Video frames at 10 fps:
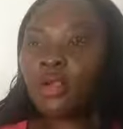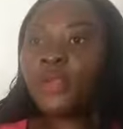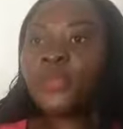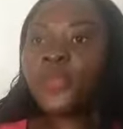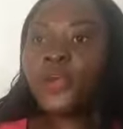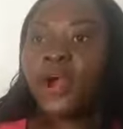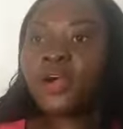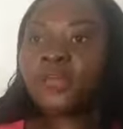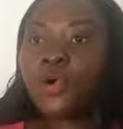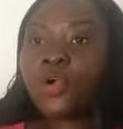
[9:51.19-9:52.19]
People
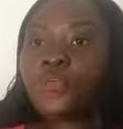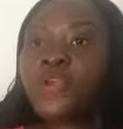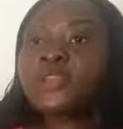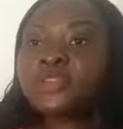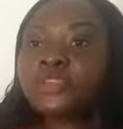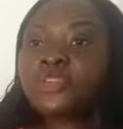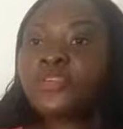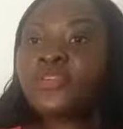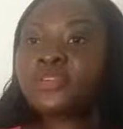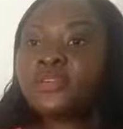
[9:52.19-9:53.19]
have crates and
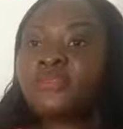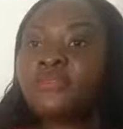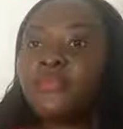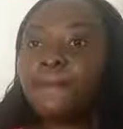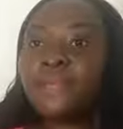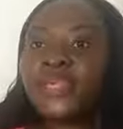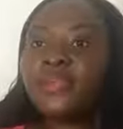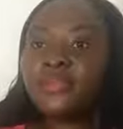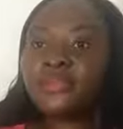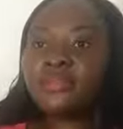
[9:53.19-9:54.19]
crates of
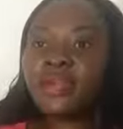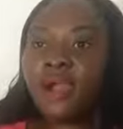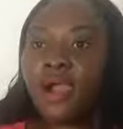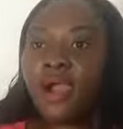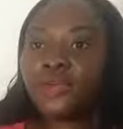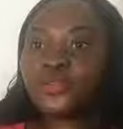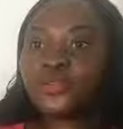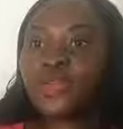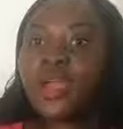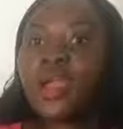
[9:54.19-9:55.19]
beers in their house,
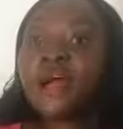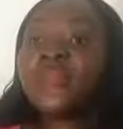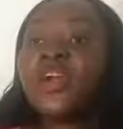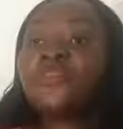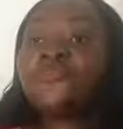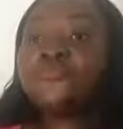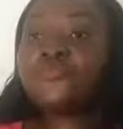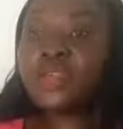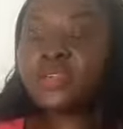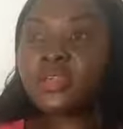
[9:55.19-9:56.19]
and they are
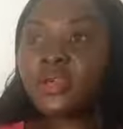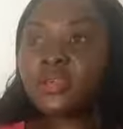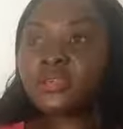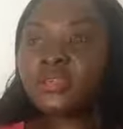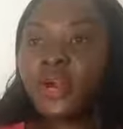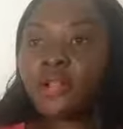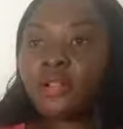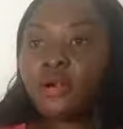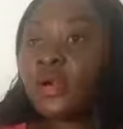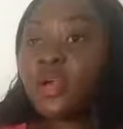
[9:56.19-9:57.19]
drinking a lot of
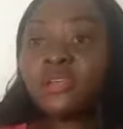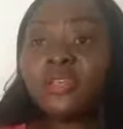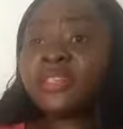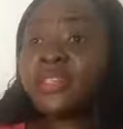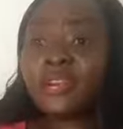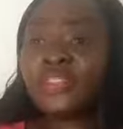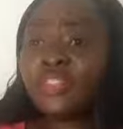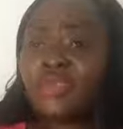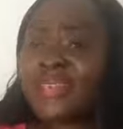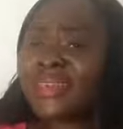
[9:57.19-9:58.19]
alcohol. This is actually
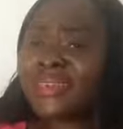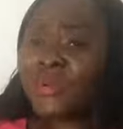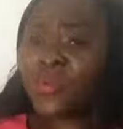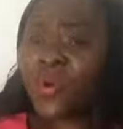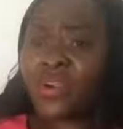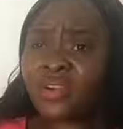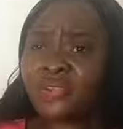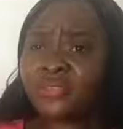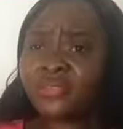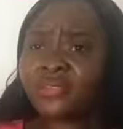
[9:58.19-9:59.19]
making it
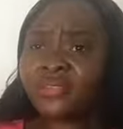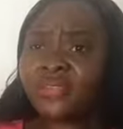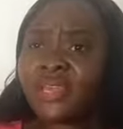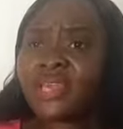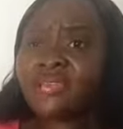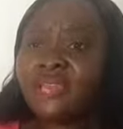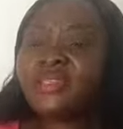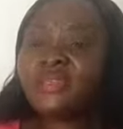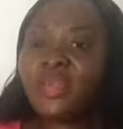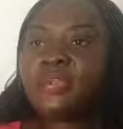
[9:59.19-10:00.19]
worse. This
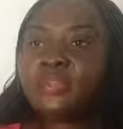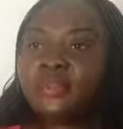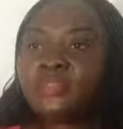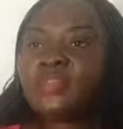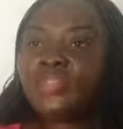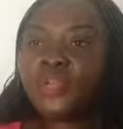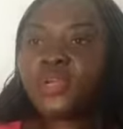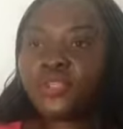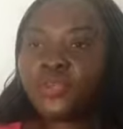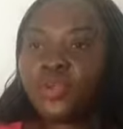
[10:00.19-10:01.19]
is making the
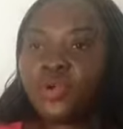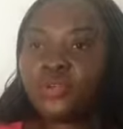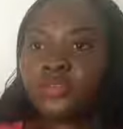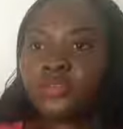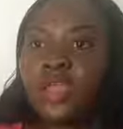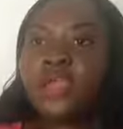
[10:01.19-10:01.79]
situation worse.